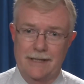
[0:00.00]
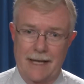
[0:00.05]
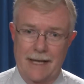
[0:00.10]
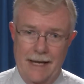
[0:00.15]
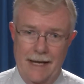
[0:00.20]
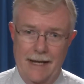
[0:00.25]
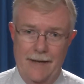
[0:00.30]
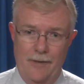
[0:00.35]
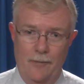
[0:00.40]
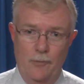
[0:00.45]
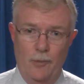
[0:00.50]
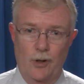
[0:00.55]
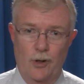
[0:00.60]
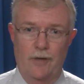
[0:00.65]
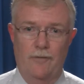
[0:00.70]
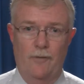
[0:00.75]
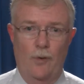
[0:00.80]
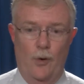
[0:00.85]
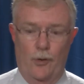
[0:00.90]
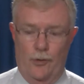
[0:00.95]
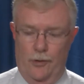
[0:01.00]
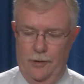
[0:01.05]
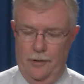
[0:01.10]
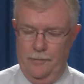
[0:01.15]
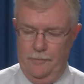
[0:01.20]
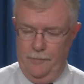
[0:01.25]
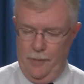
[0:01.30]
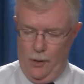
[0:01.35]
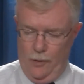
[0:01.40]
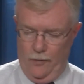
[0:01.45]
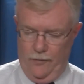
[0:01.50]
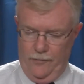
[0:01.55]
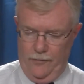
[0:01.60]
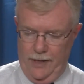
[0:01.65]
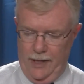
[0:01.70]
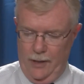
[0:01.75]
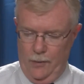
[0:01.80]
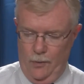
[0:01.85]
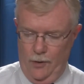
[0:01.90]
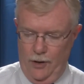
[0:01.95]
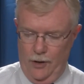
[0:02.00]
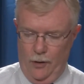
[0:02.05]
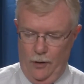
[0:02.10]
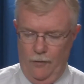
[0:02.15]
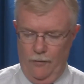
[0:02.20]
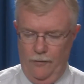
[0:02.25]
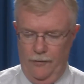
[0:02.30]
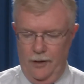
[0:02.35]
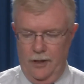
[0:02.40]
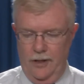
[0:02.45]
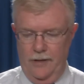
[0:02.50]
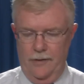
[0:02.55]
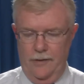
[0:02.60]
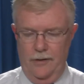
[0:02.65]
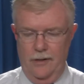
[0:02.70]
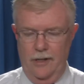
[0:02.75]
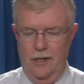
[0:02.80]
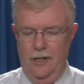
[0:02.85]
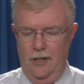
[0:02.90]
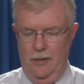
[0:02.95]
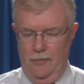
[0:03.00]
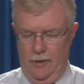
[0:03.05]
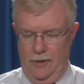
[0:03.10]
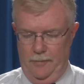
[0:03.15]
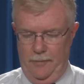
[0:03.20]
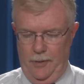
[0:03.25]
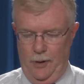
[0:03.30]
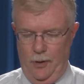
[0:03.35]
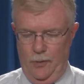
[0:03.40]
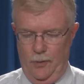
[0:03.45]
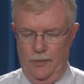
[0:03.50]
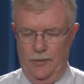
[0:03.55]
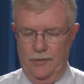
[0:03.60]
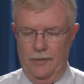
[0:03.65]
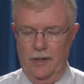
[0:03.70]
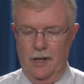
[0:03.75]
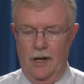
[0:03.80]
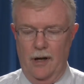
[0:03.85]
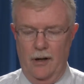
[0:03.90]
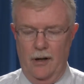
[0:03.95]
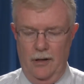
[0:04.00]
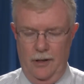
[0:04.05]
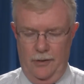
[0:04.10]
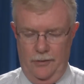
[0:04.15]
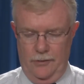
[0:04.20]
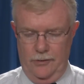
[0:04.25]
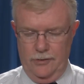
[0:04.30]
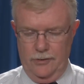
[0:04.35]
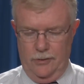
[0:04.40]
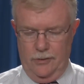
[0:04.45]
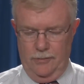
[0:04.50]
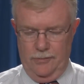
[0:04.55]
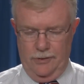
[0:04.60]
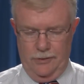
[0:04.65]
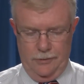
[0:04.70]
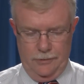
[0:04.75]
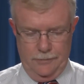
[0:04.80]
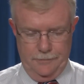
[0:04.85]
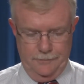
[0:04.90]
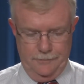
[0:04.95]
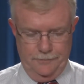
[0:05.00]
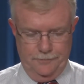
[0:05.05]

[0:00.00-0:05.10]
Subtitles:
and the Book of Order, both, not one over the other, but both, all under Scripture.